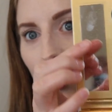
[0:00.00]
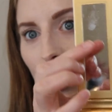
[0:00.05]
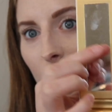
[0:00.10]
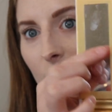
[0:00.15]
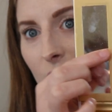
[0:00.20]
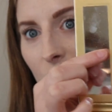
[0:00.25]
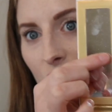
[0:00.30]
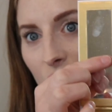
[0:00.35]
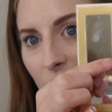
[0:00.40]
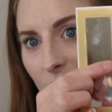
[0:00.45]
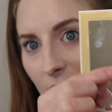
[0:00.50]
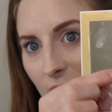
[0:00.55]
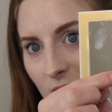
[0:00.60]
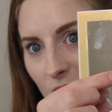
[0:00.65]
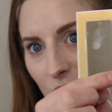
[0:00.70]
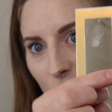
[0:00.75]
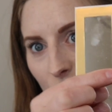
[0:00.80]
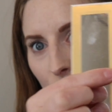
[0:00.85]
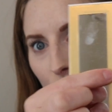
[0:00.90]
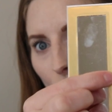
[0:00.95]
shade, it just has
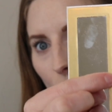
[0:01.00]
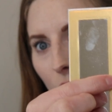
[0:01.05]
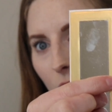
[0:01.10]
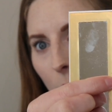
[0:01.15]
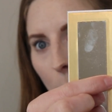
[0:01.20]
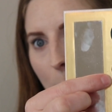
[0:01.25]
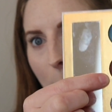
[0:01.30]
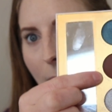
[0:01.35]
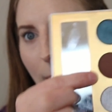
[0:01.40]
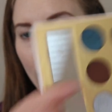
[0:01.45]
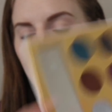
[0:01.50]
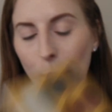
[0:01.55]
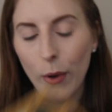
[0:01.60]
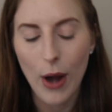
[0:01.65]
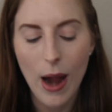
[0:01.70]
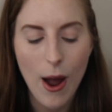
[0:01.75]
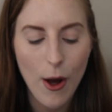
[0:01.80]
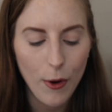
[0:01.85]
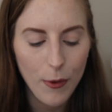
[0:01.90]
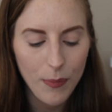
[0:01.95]
this dark matte
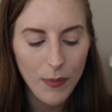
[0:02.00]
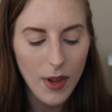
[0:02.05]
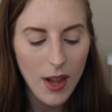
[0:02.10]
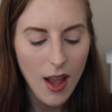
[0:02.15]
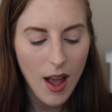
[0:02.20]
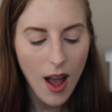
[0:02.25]
brown,